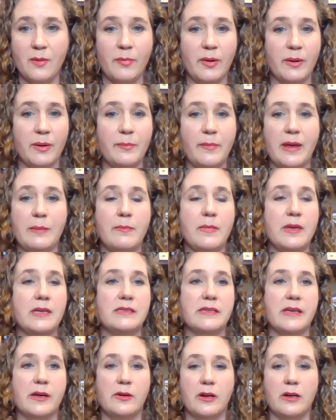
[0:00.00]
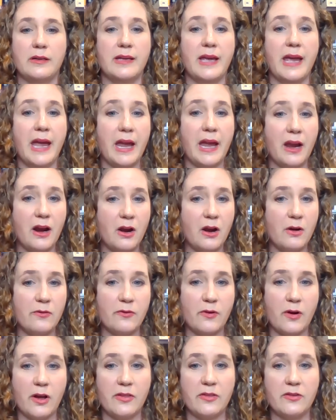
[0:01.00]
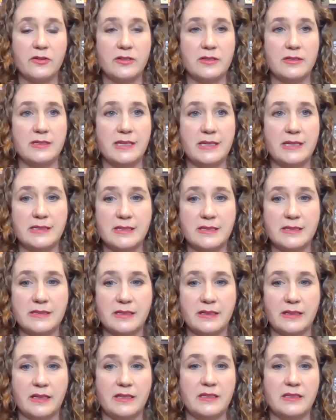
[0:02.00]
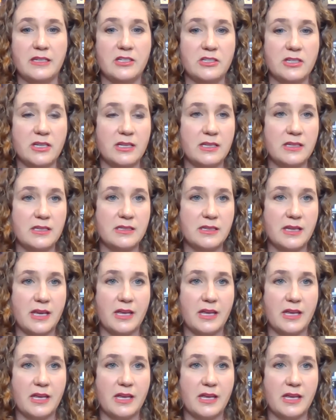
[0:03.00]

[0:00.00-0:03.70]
but may miss out on care for other diseases and conditions